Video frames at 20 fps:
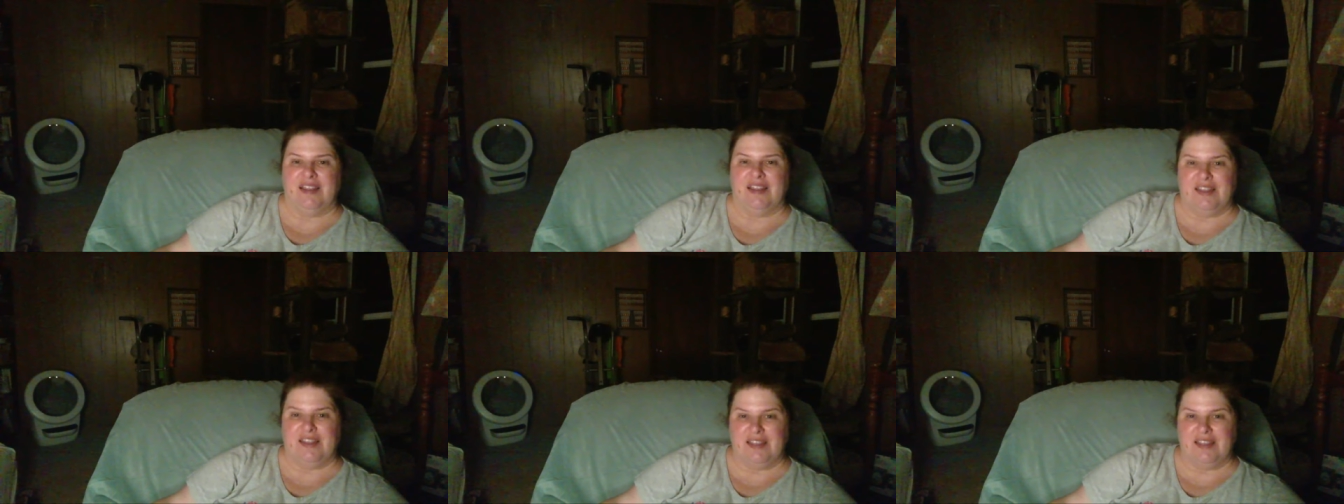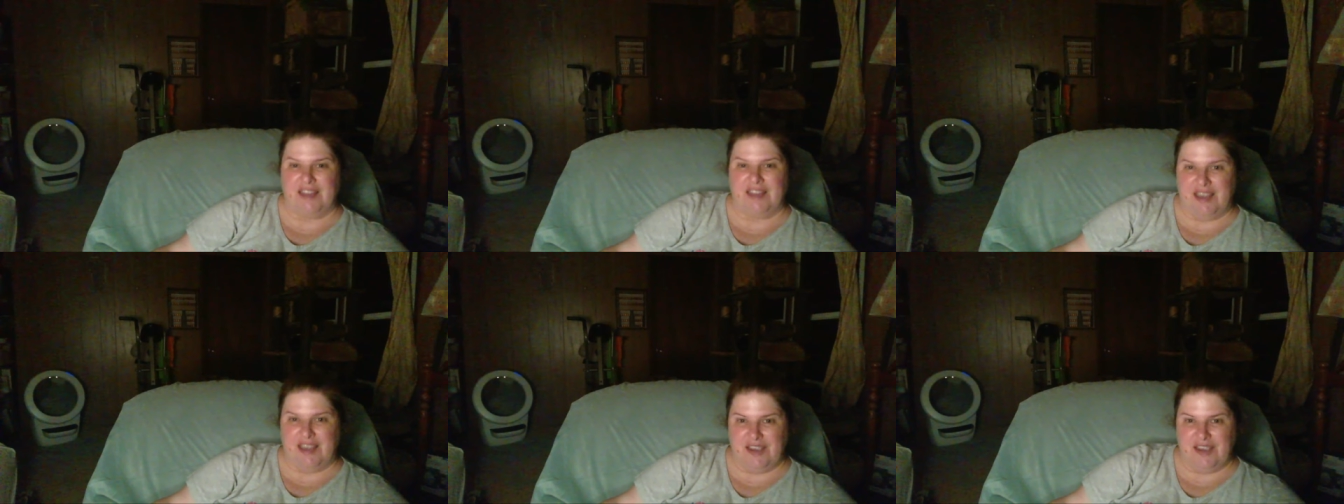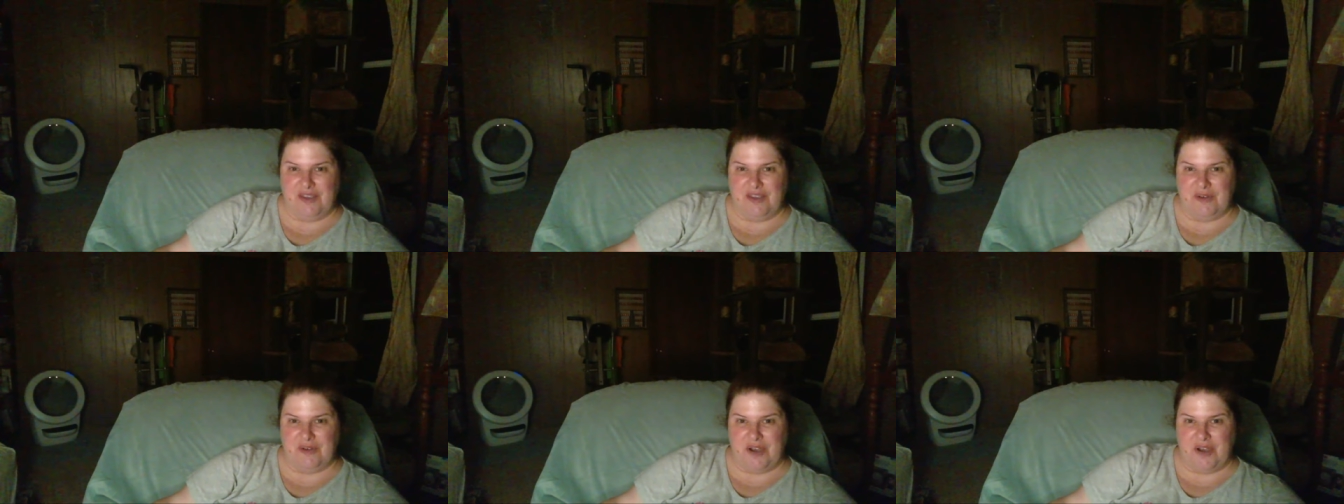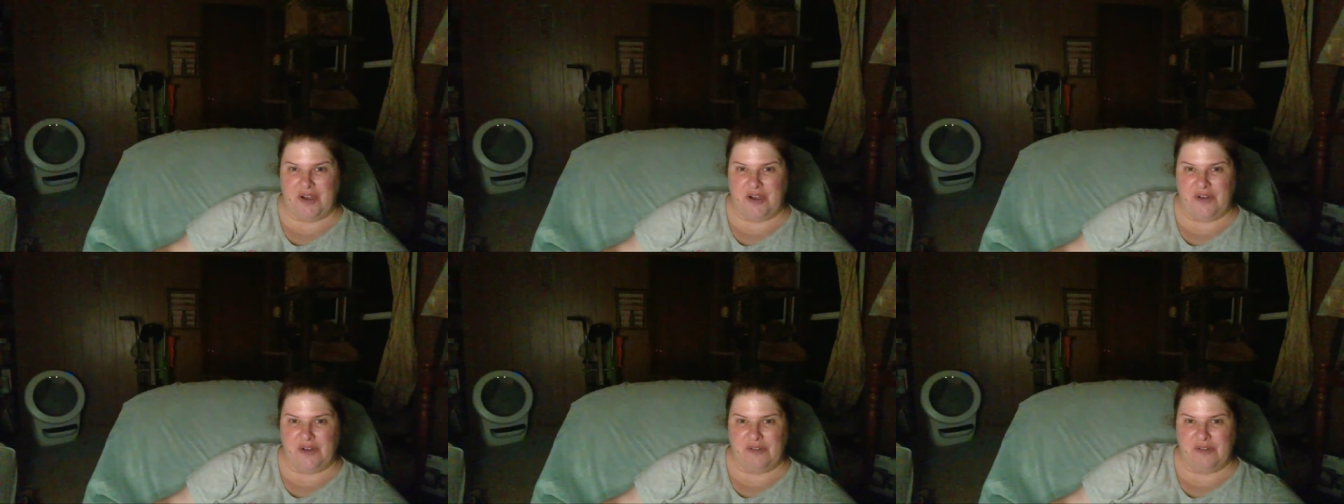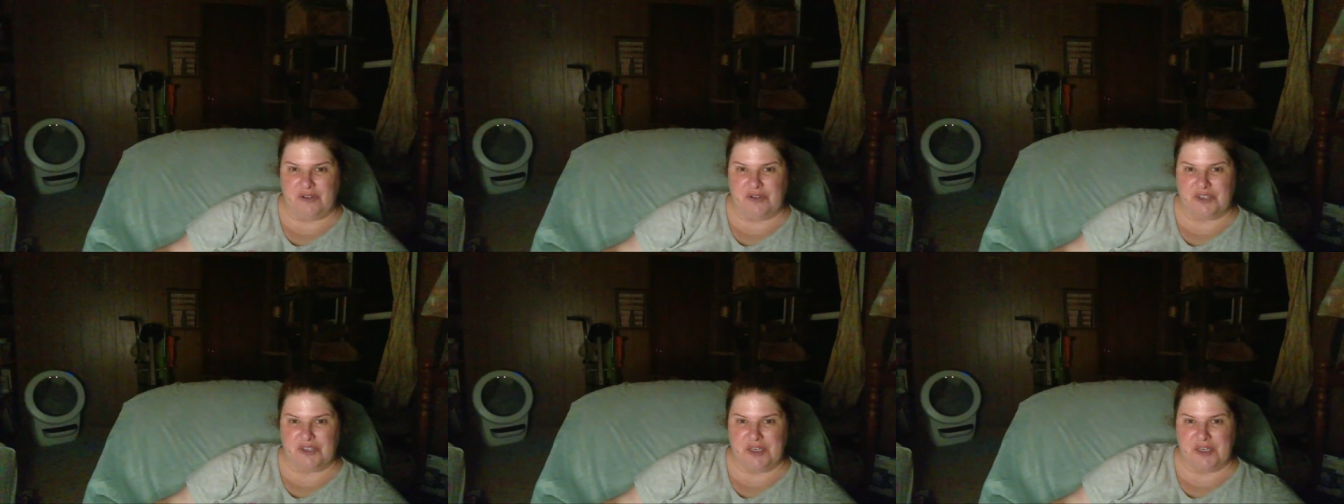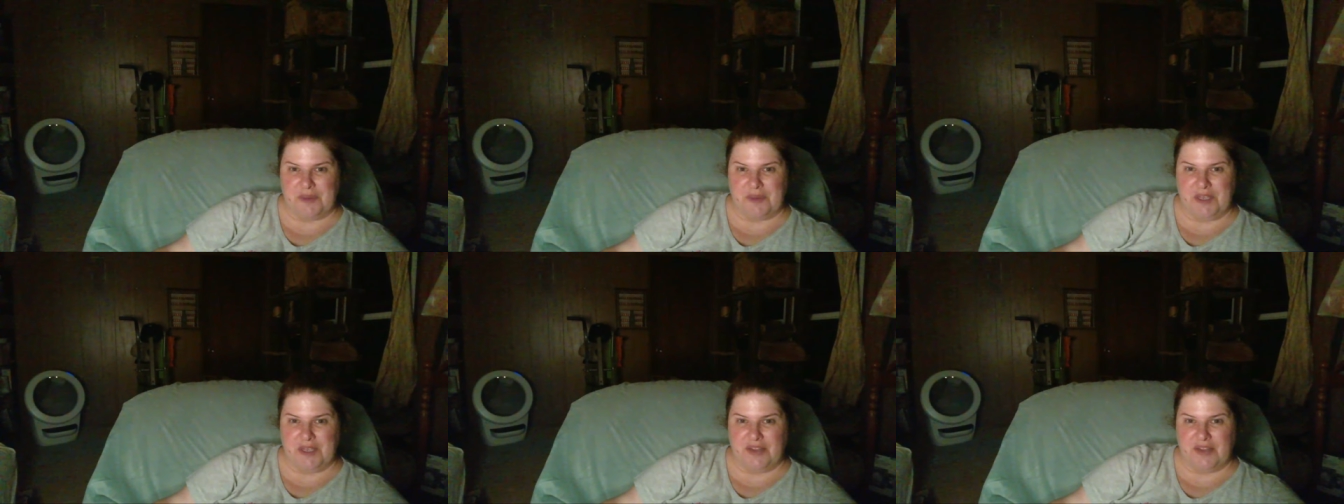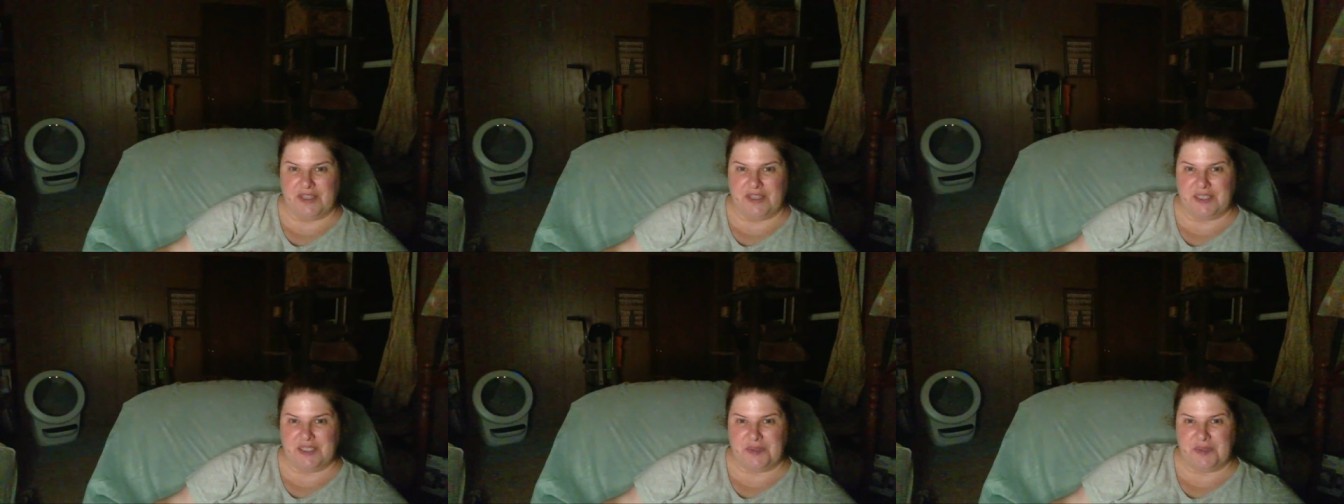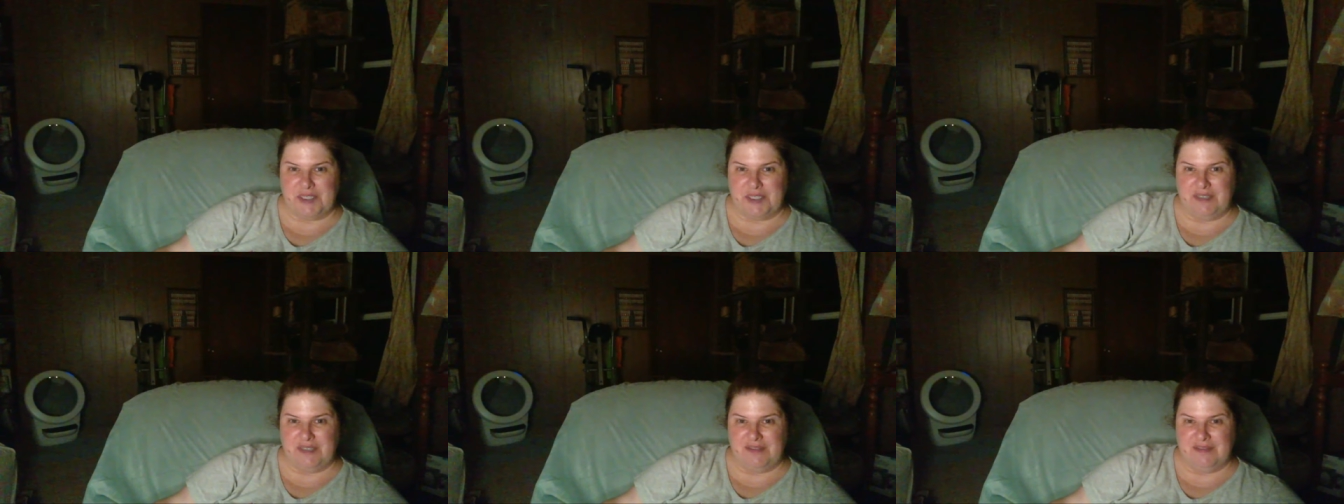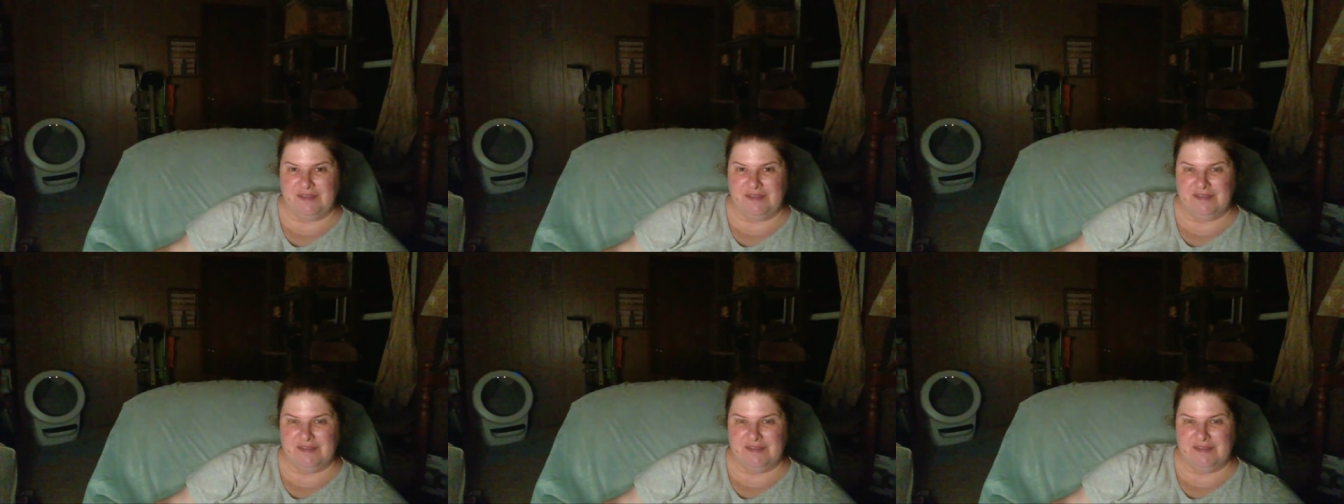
Thank you all for joining me on this one.